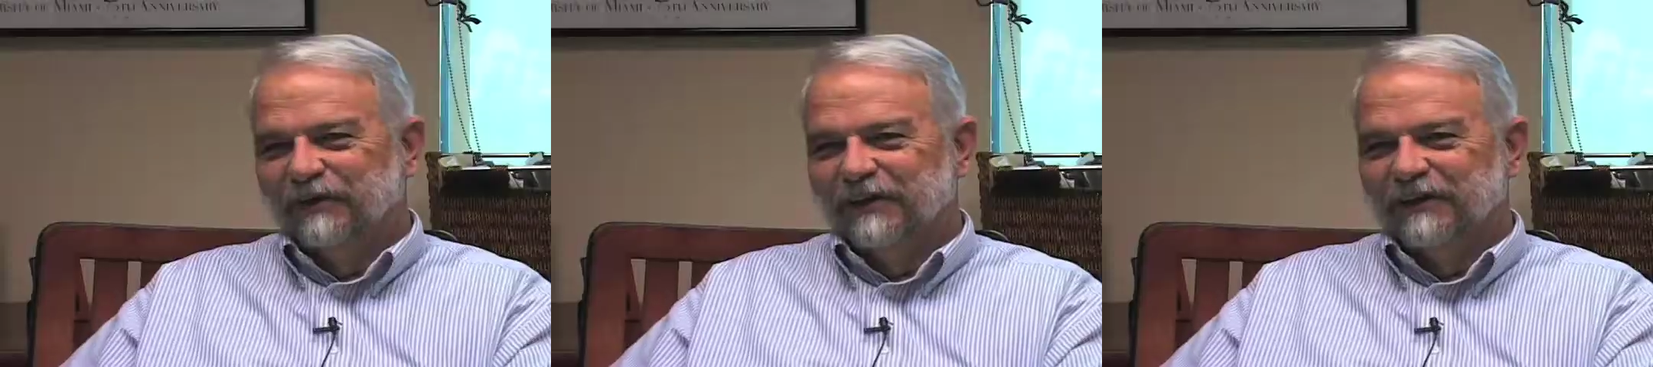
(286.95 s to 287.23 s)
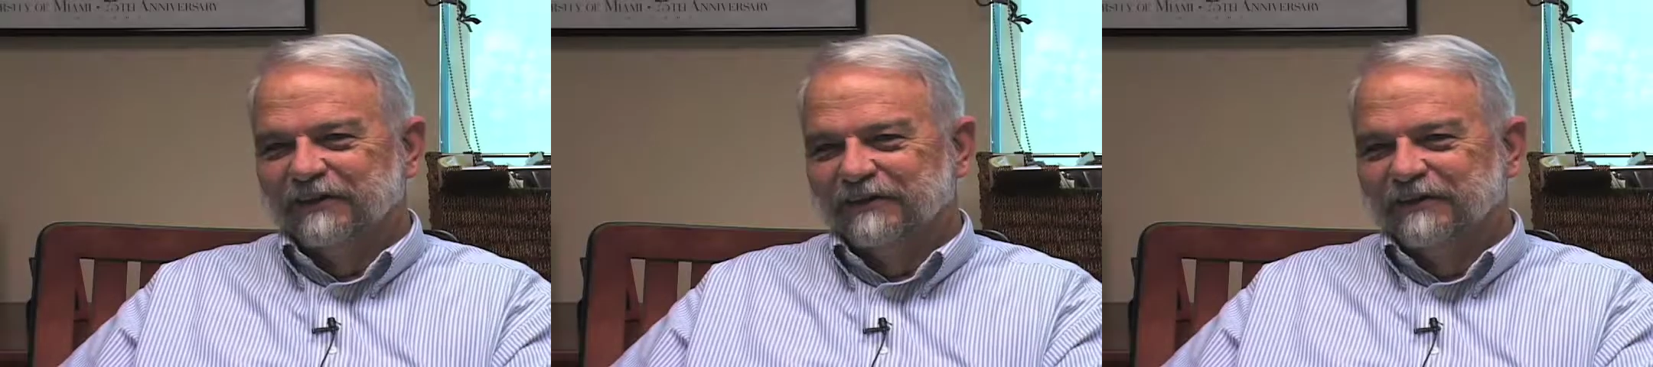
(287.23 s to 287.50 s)
we
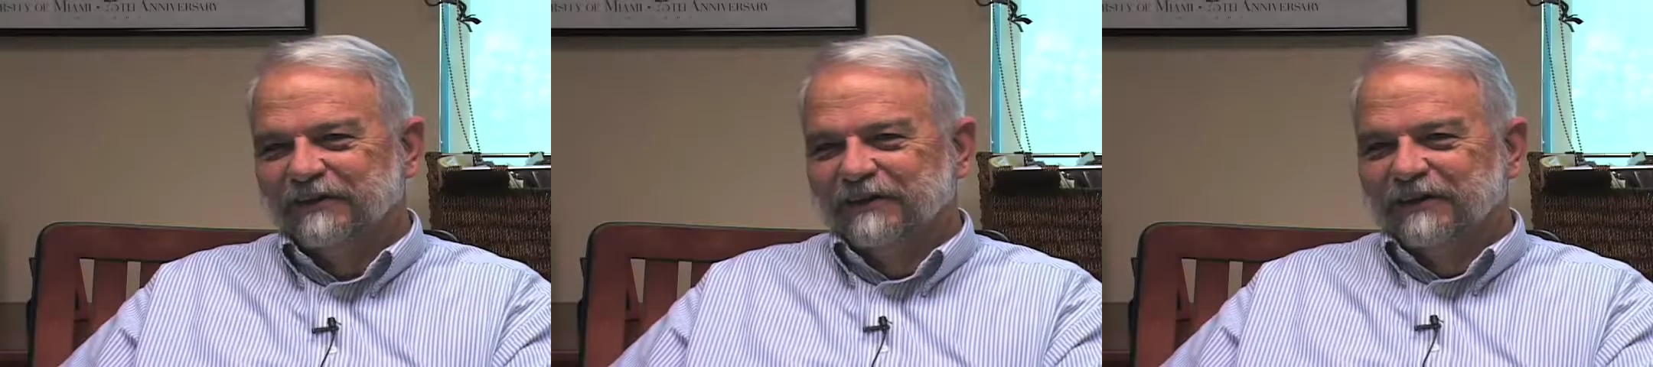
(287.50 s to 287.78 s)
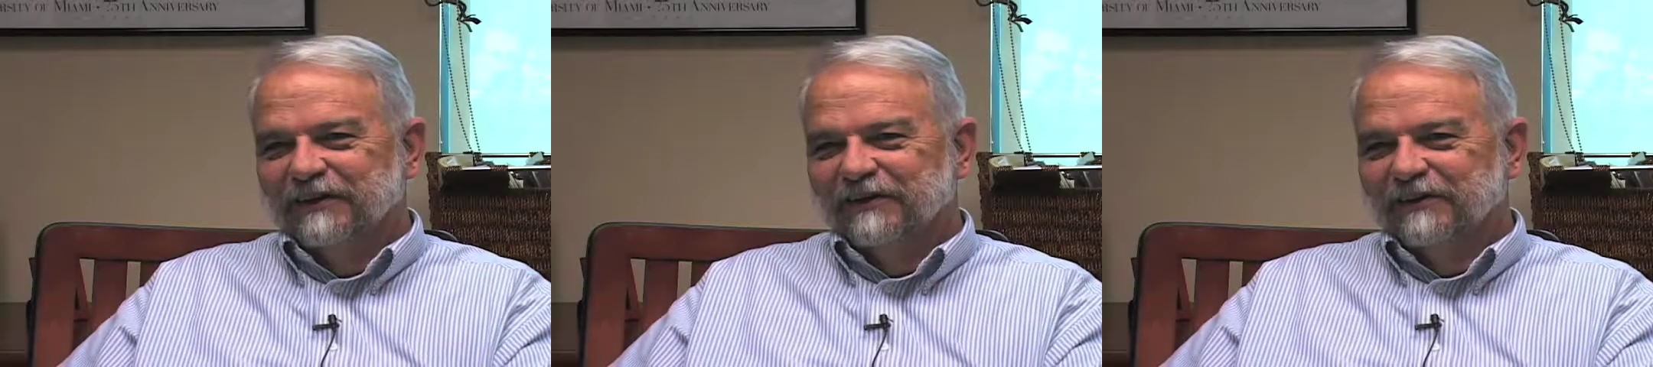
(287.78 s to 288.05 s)
can
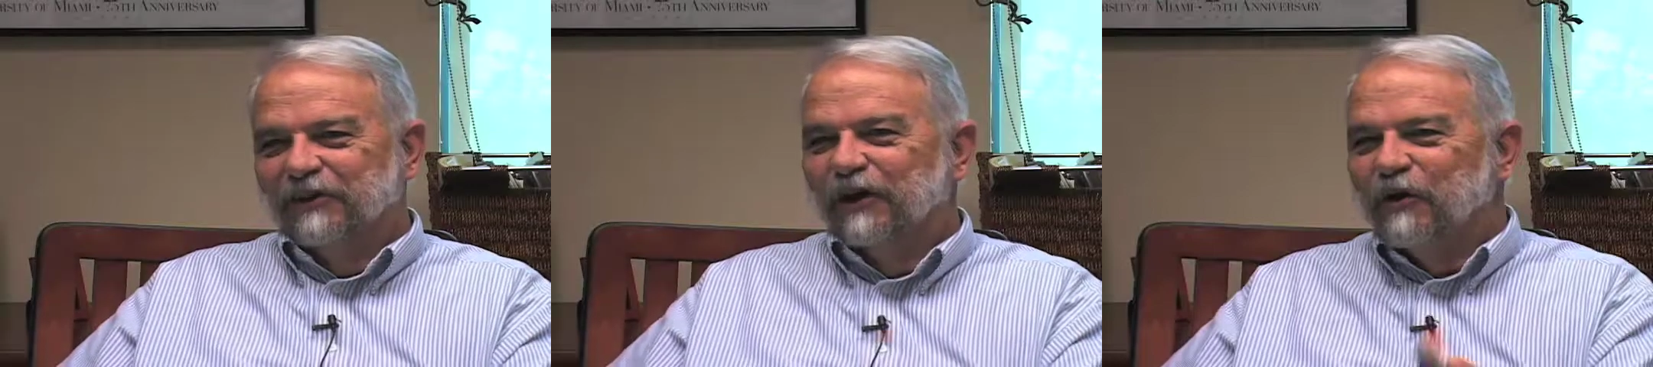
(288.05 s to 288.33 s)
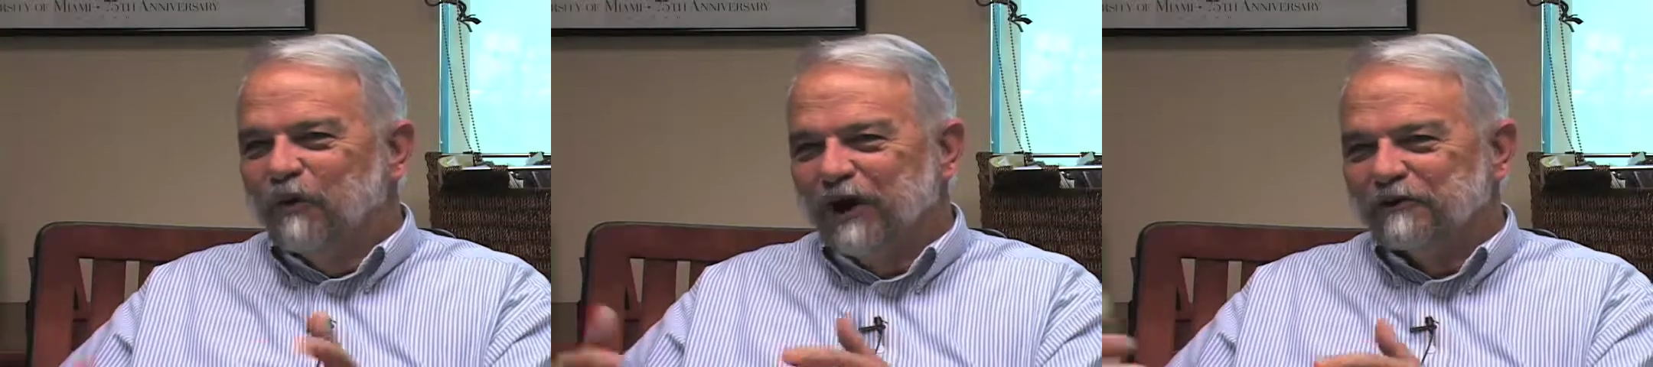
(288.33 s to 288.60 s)
look
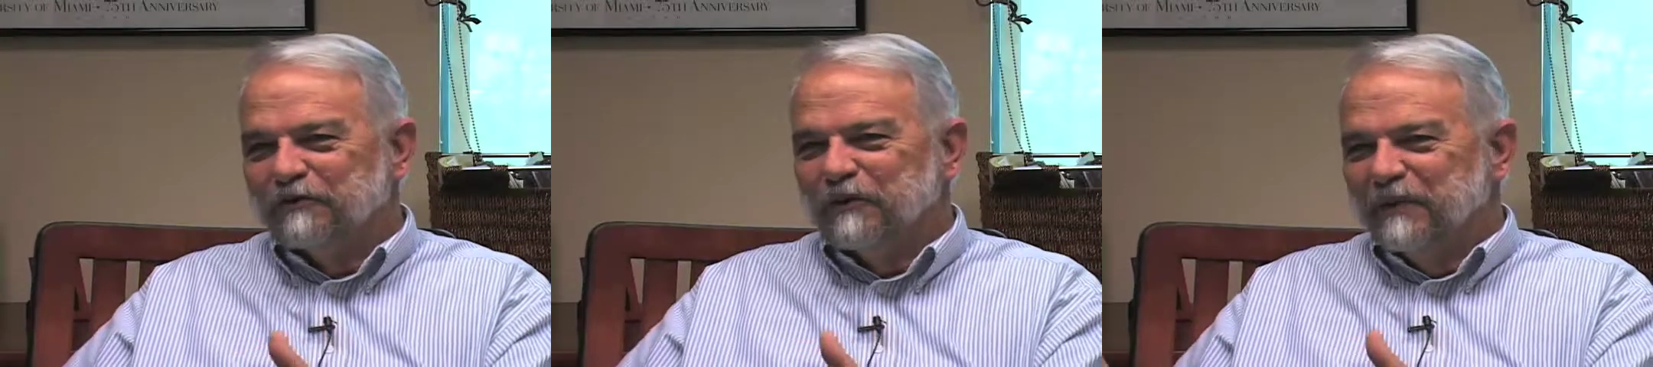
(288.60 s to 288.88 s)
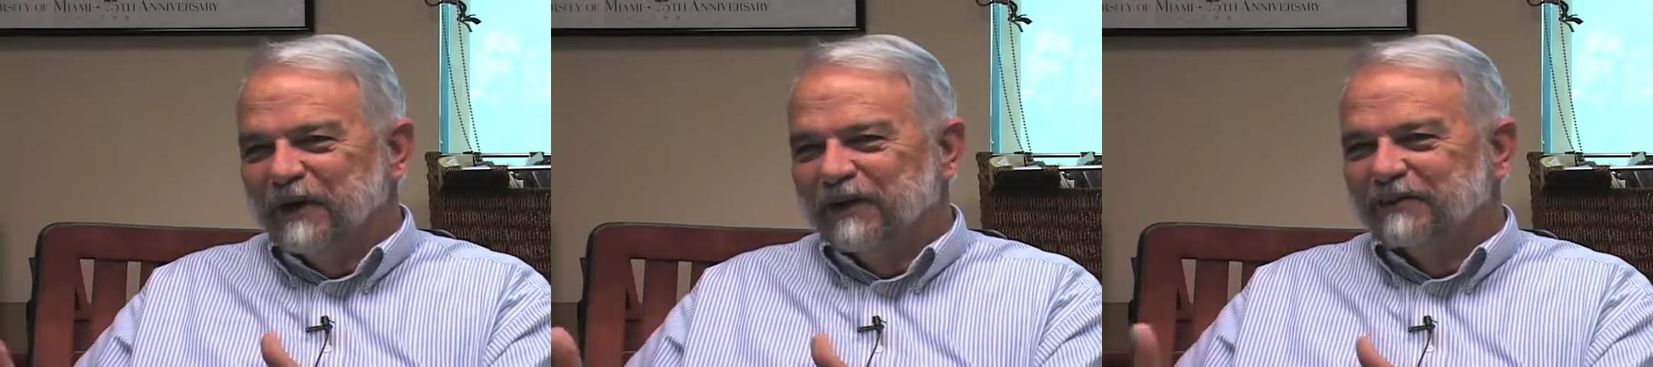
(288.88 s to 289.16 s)
away for a
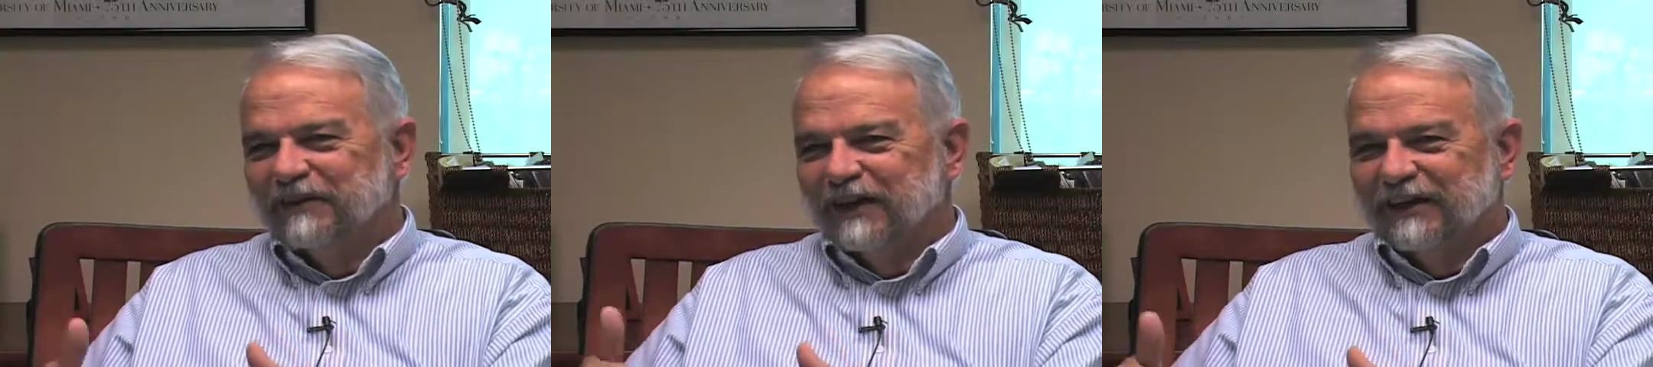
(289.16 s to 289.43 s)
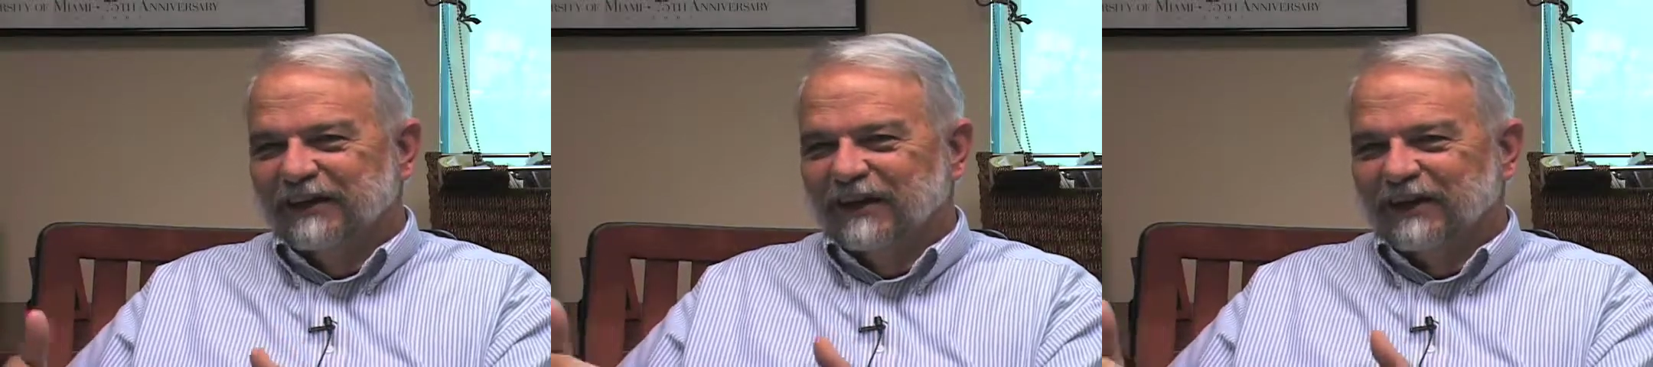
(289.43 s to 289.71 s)
minute to
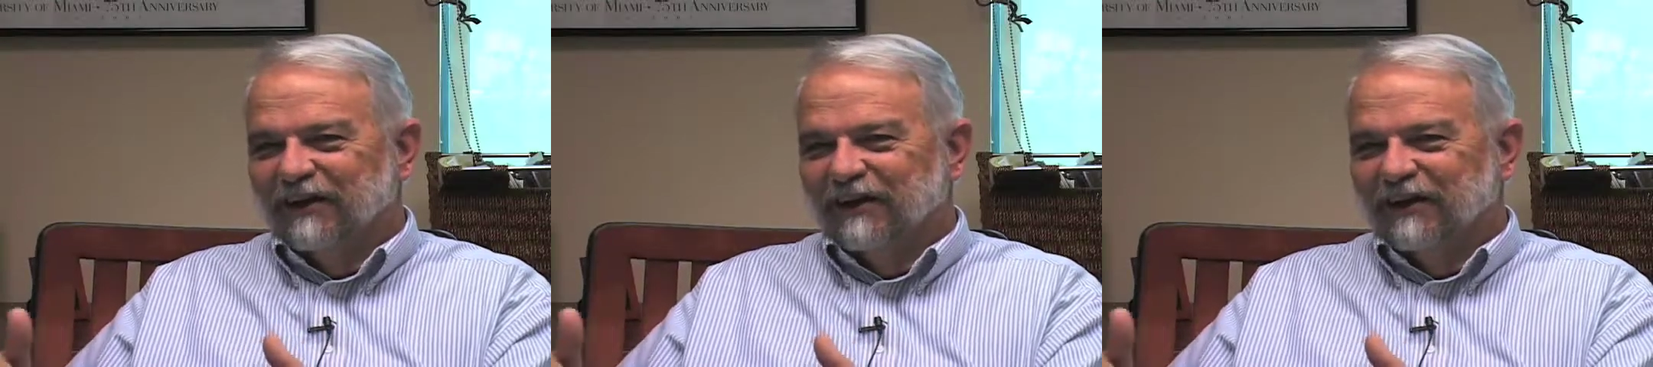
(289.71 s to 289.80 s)
get that